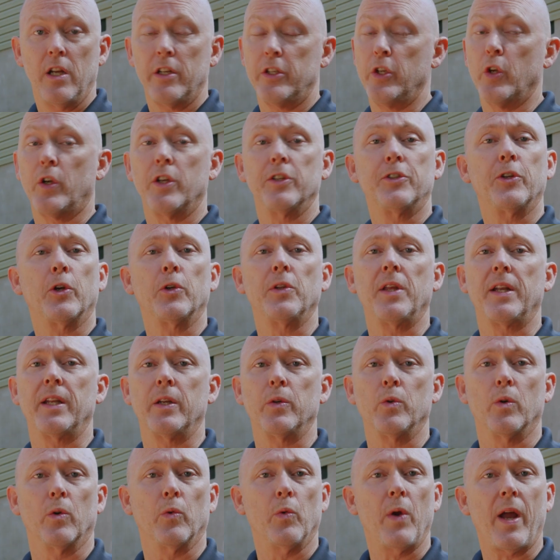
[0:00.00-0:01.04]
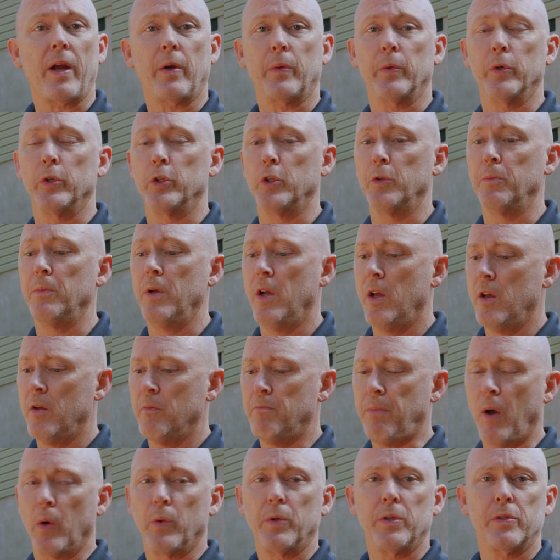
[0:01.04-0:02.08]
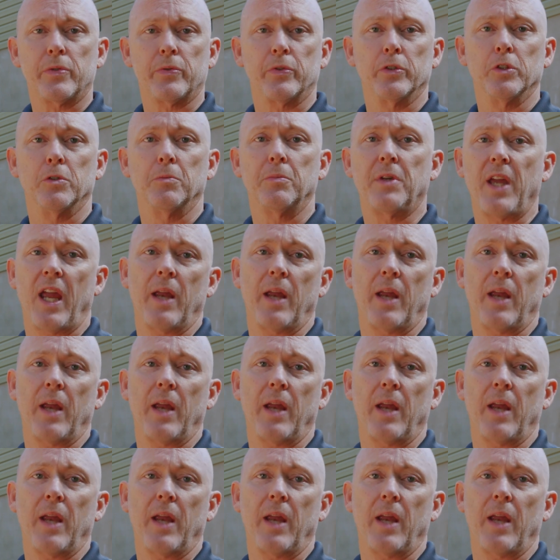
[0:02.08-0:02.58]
You can turn that into a rec room, bonus room,